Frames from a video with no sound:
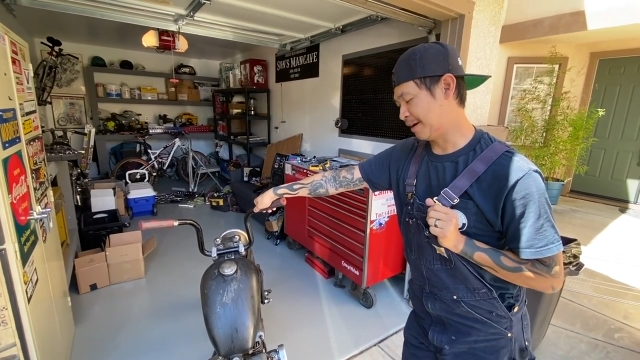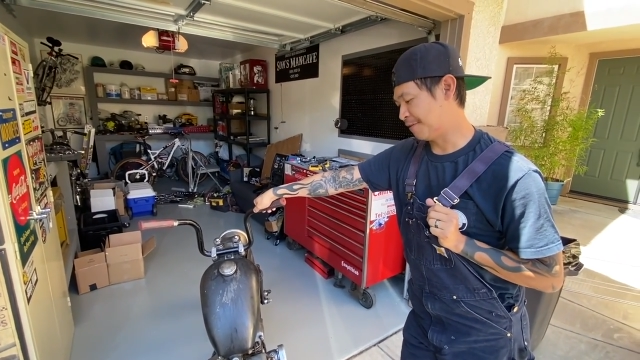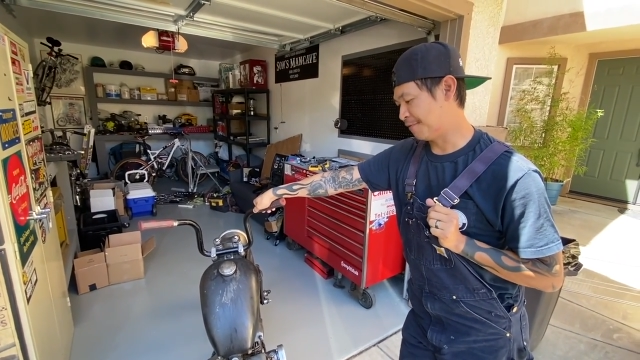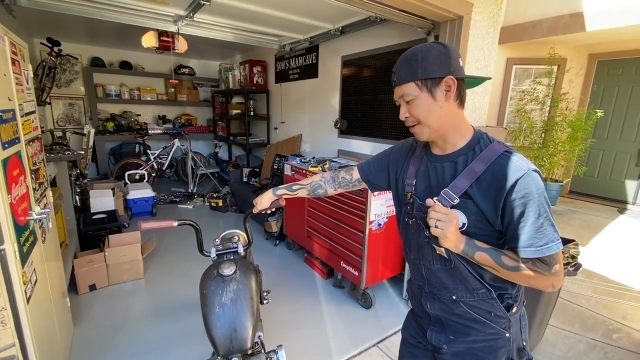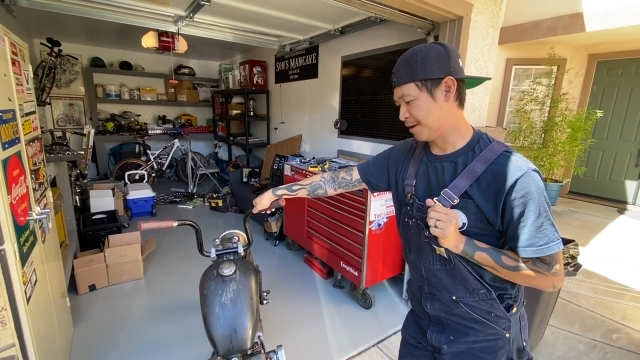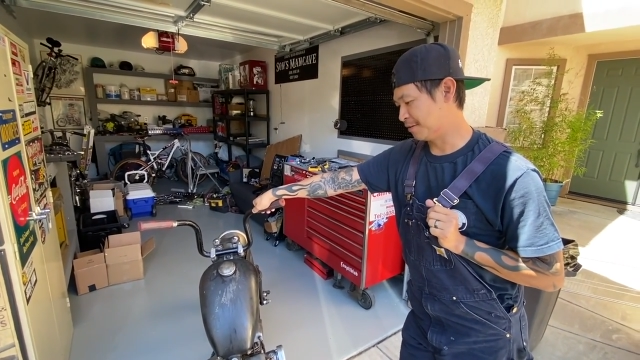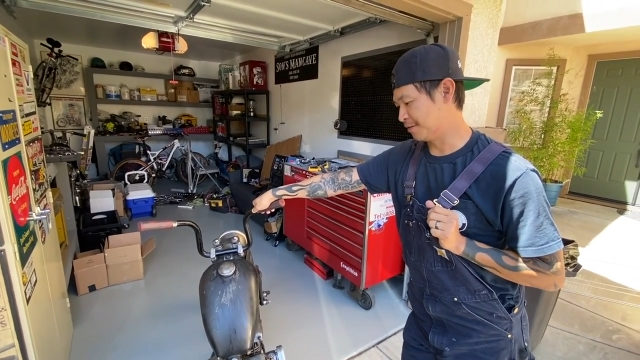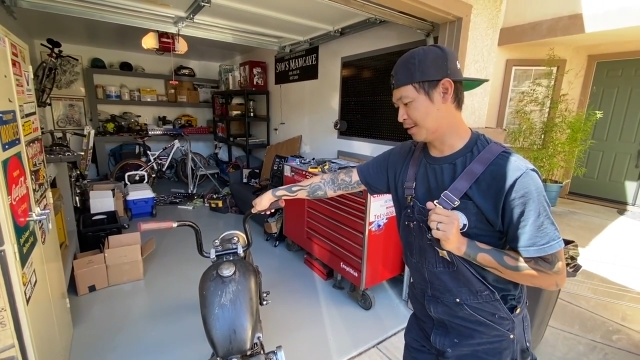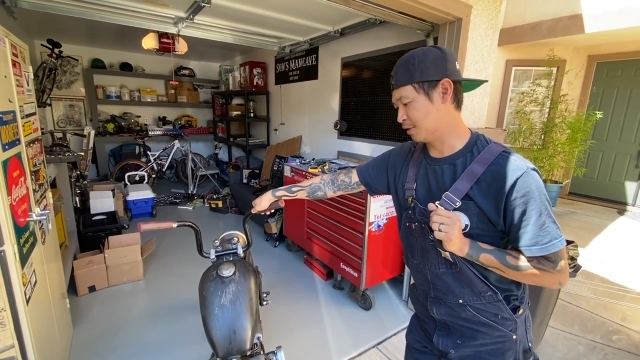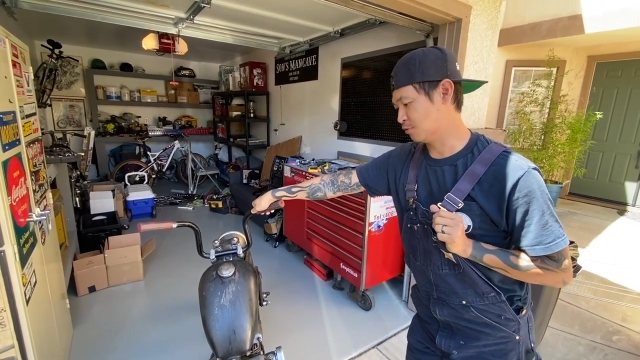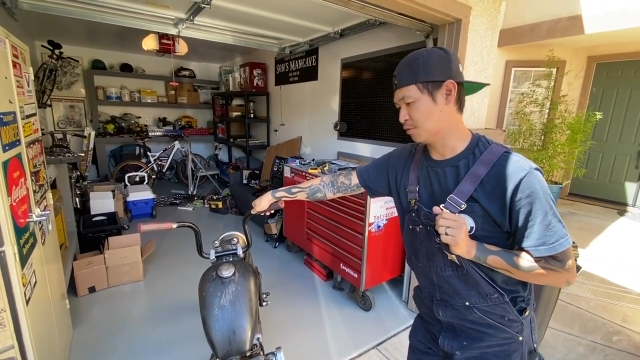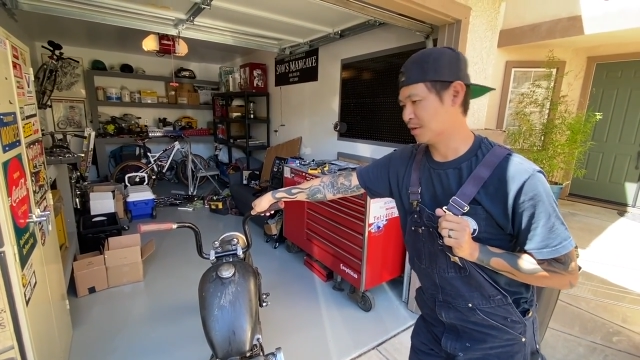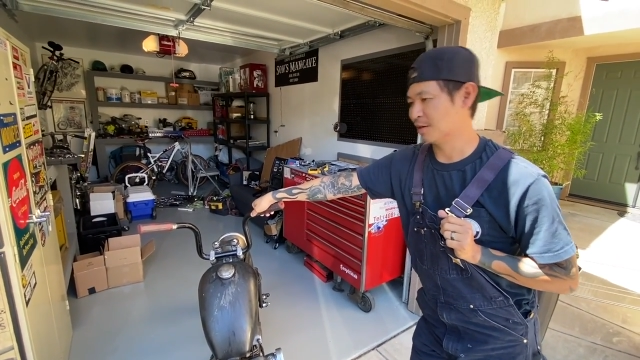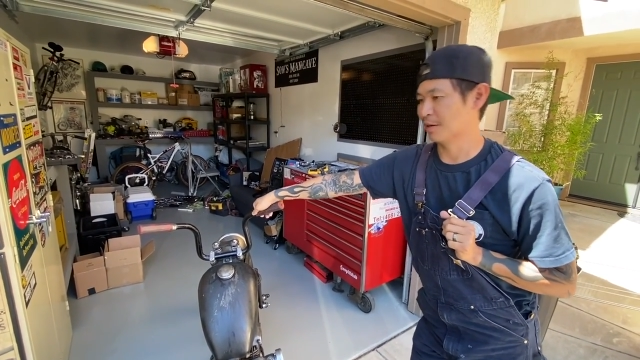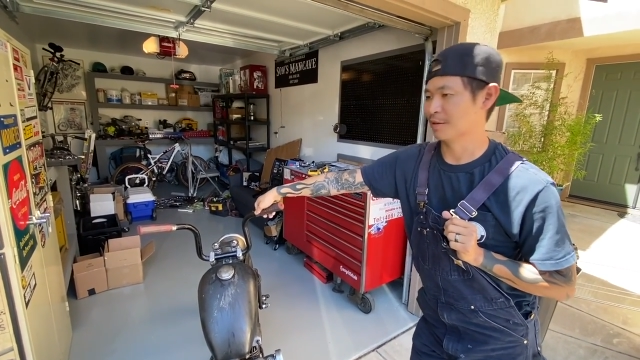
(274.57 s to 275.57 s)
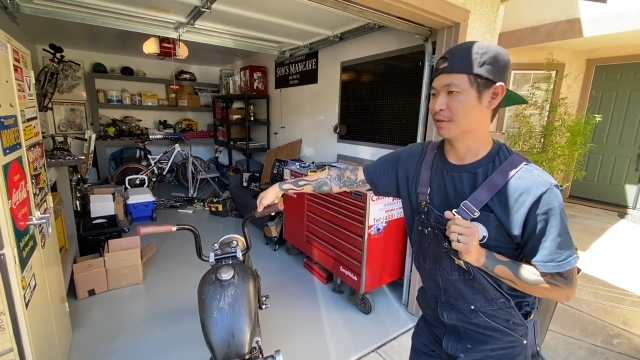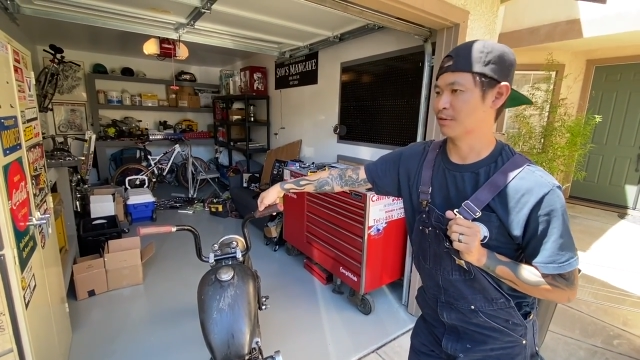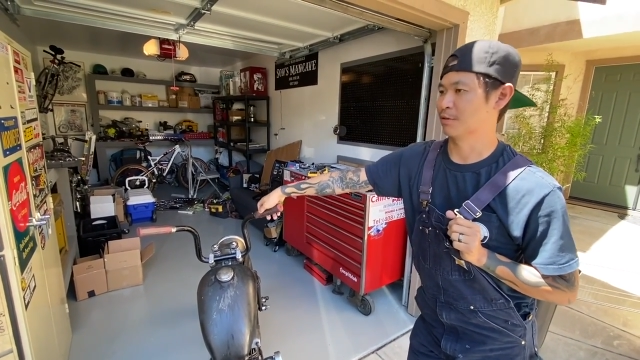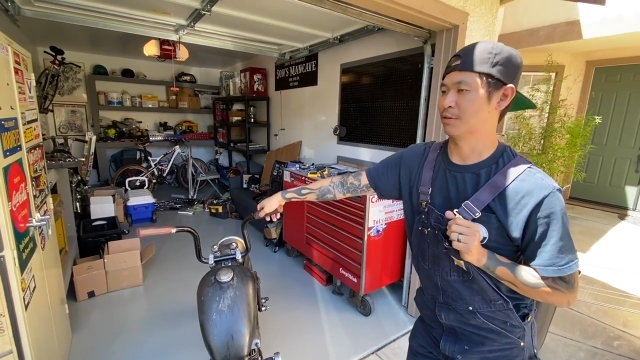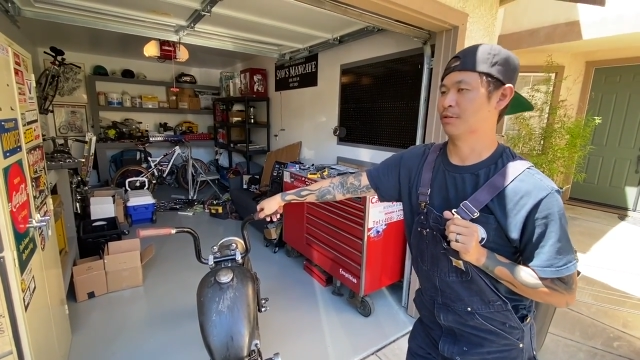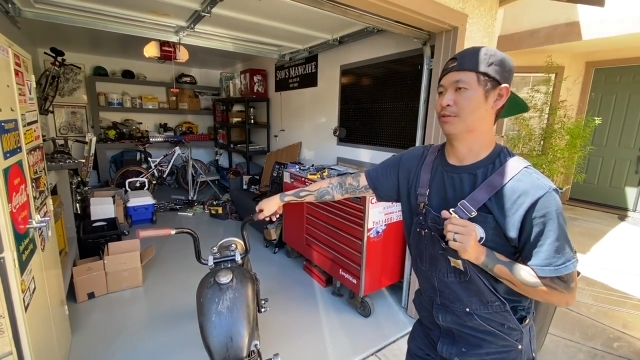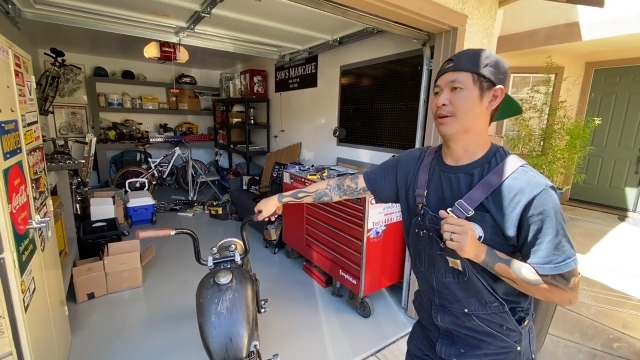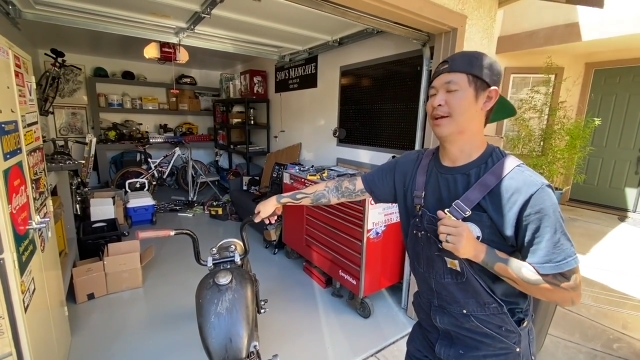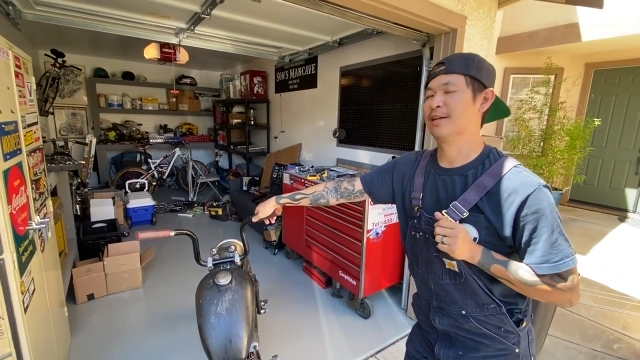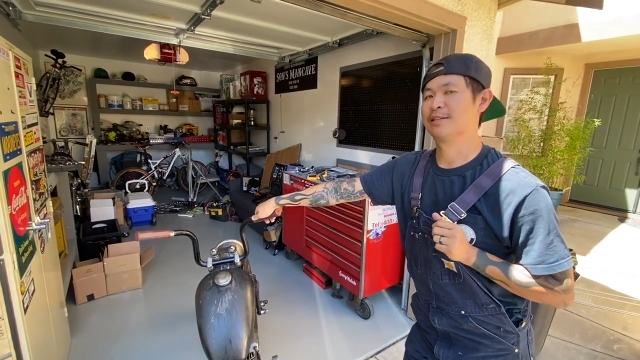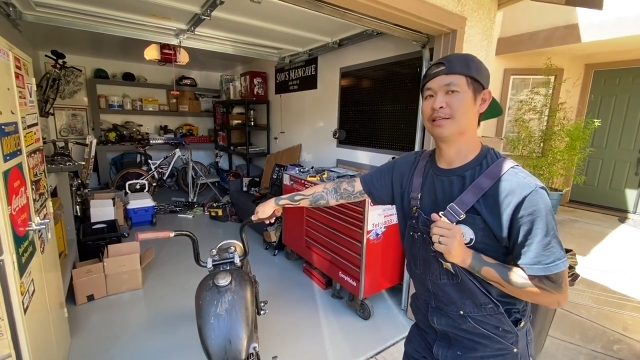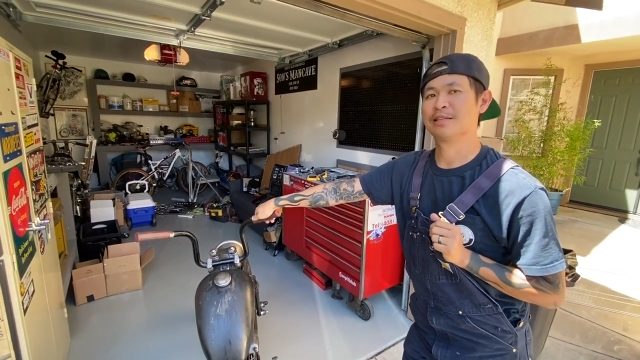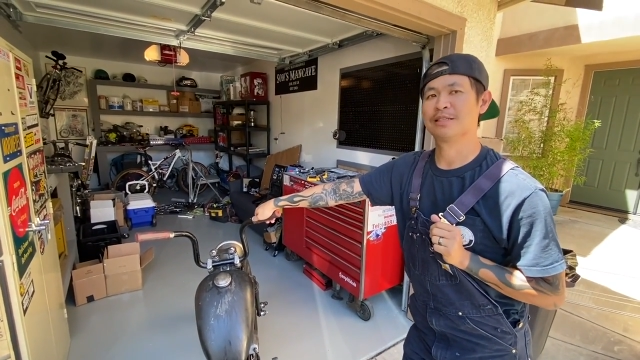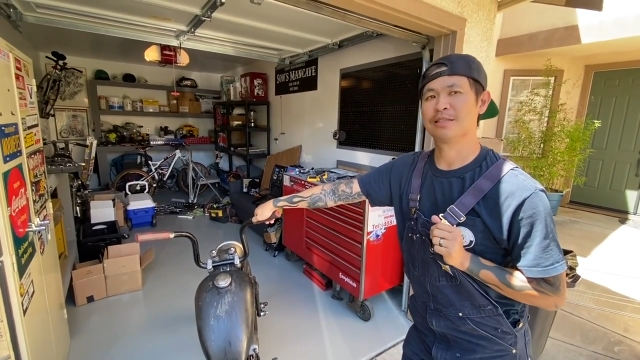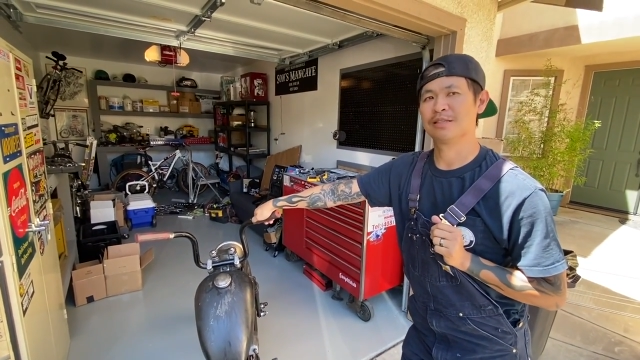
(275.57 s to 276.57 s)
I found this one on
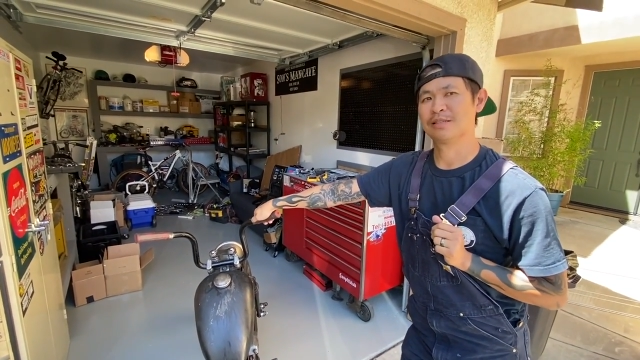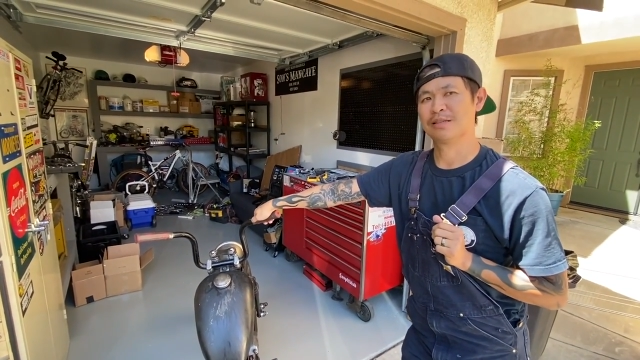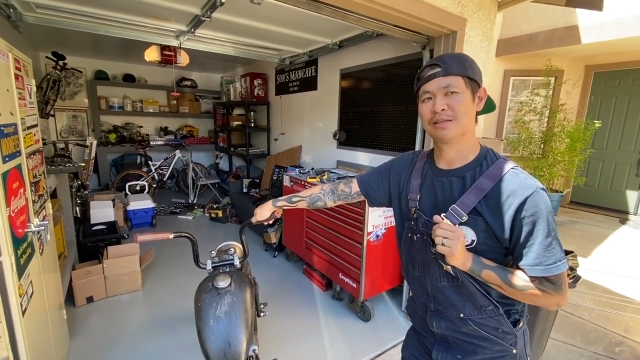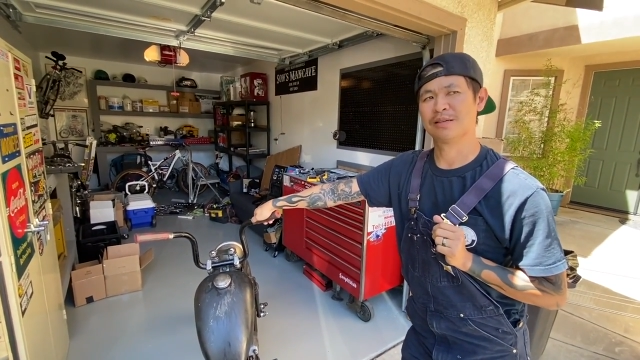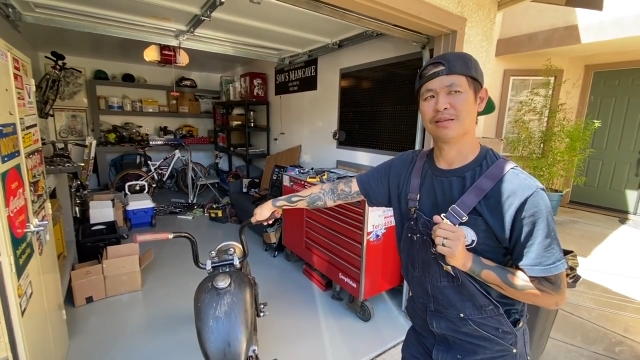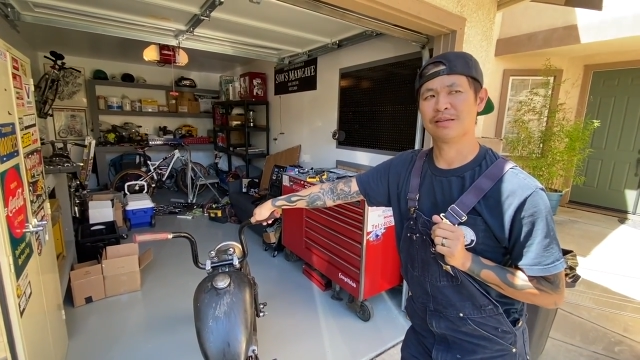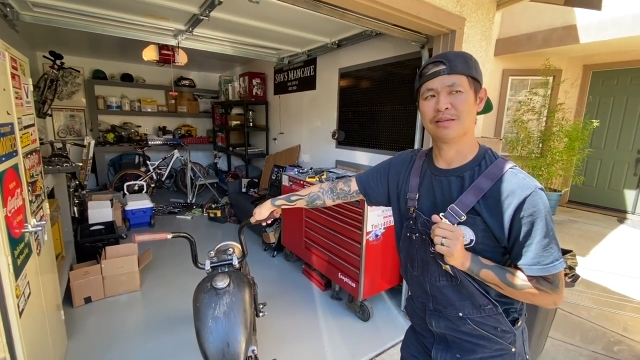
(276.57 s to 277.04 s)
Craigslist